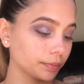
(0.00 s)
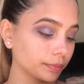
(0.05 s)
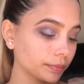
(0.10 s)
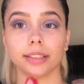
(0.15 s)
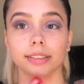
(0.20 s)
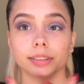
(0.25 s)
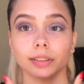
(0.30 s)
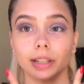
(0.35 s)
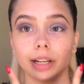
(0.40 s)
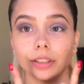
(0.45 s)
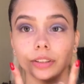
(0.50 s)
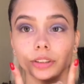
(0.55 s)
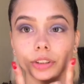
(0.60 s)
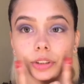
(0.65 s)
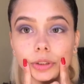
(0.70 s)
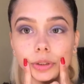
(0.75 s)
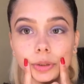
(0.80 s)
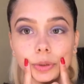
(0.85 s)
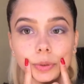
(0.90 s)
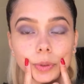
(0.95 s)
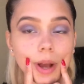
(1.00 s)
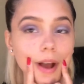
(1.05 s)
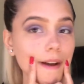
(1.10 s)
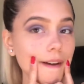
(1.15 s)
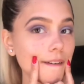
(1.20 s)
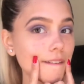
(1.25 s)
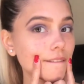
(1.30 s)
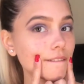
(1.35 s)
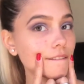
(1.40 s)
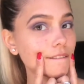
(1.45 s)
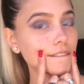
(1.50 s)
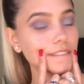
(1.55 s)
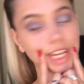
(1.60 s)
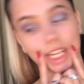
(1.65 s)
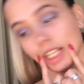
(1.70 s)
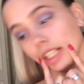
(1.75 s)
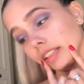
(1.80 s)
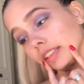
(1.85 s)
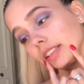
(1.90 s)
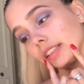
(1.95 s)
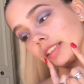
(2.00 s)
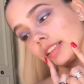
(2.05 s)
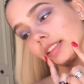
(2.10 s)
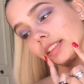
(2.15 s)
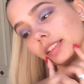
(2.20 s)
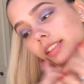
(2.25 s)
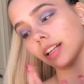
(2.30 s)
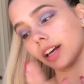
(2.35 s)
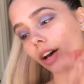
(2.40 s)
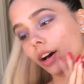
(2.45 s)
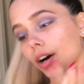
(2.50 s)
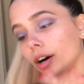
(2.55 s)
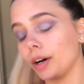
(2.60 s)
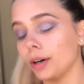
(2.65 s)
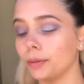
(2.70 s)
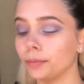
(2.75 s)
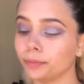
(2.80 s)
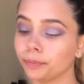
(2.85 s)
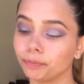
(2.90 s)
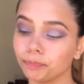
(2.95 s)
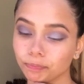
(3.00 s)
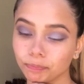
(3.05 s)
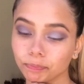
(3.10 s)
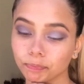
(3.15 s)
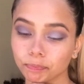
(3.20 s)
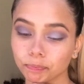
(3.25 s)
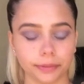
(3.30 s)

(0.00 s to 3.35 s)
Okay, so now to face. My